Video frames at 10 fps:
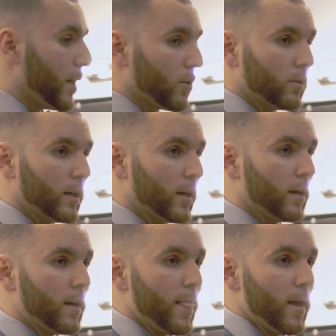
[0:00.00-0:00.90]
that on there,
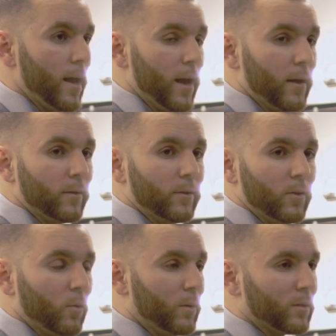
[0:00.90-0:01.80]
and you
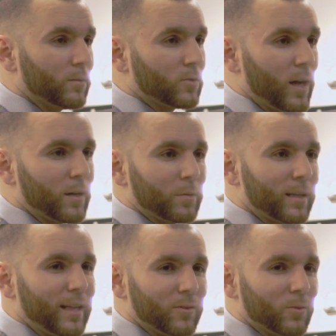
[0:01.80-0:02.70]
know we are trying to
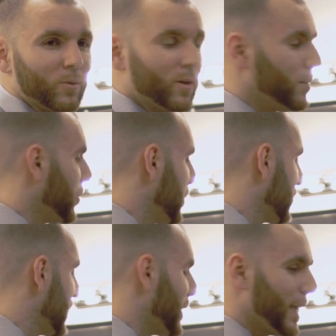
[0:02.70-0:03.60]
blend out the 1, but we
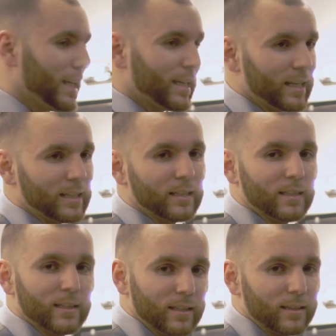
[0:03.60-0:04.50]
really can't get it,
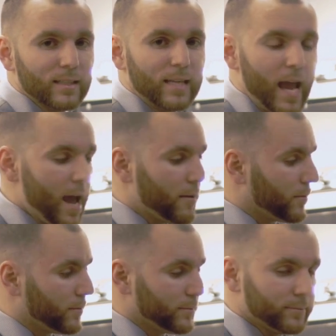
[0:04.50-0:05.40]
this half,
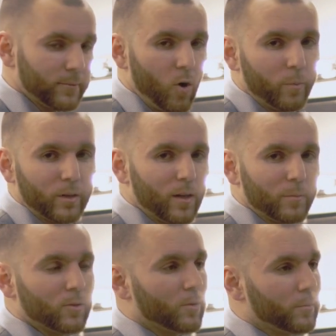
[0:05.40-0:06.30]
open it up a
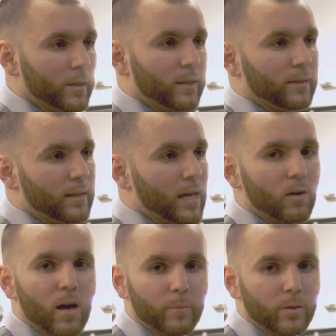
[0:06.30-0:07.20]
little bit. That'll
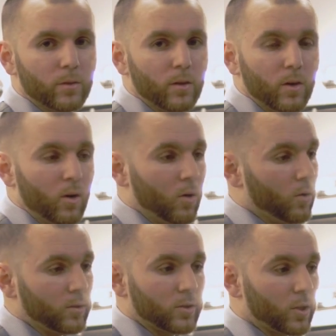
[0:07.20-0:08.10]
help you
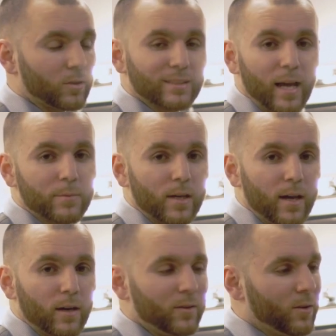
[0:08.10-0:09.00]
on certain types of
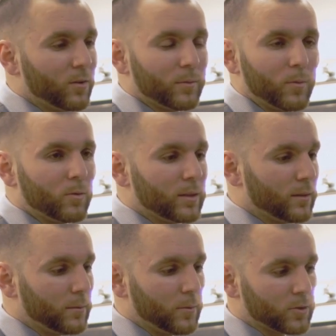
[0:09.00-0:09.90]
hair. You know, them
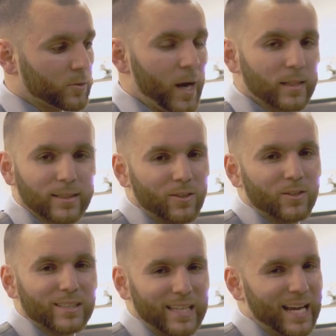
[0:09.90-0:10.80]
little spots that are
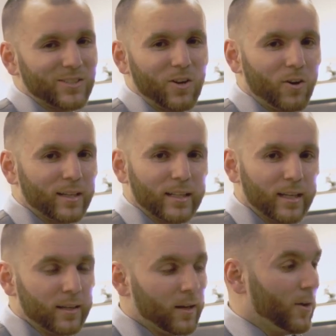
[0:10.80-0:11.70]
just extra hard to
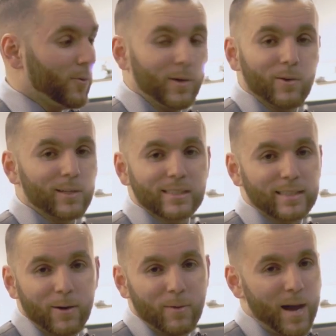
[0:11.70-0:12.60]
get. We don't
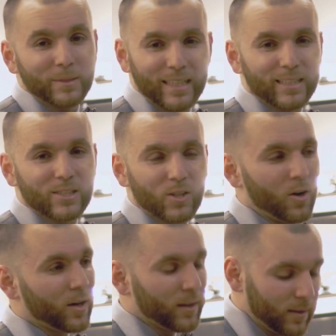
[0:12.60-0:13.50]
understand why, but they just are.